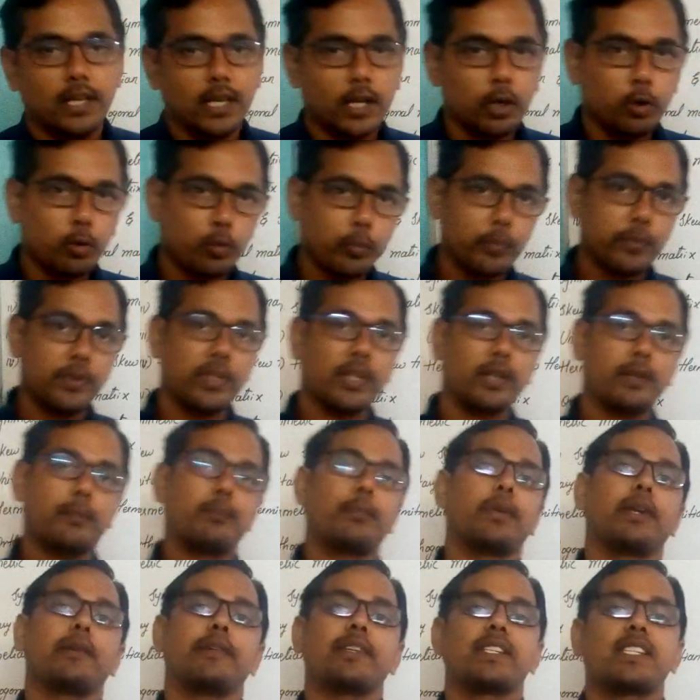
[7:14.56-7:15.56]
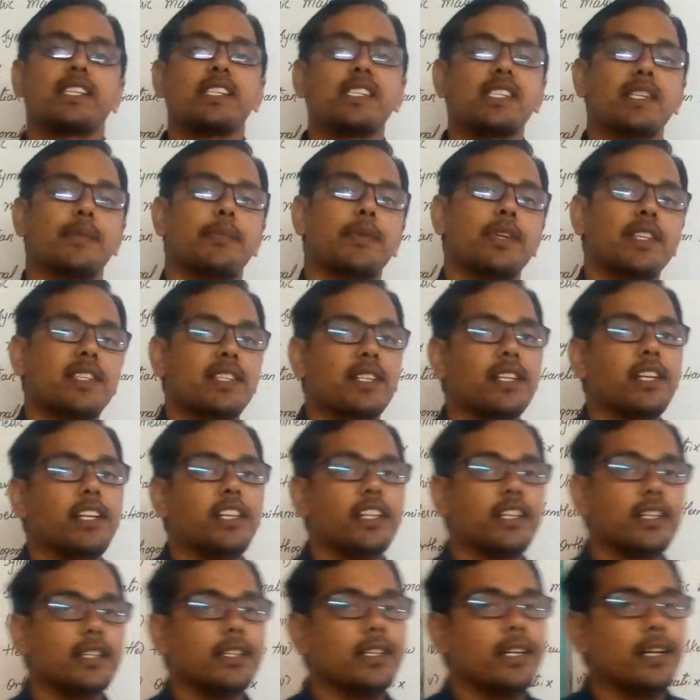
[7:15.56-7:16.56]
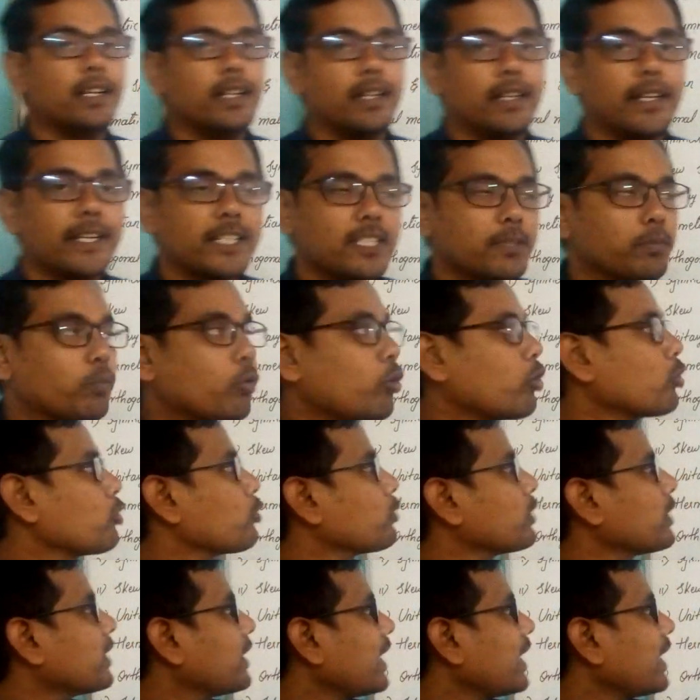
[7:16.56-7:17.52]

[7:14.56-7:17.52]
I hope that previous concept is clear. Let's move on to the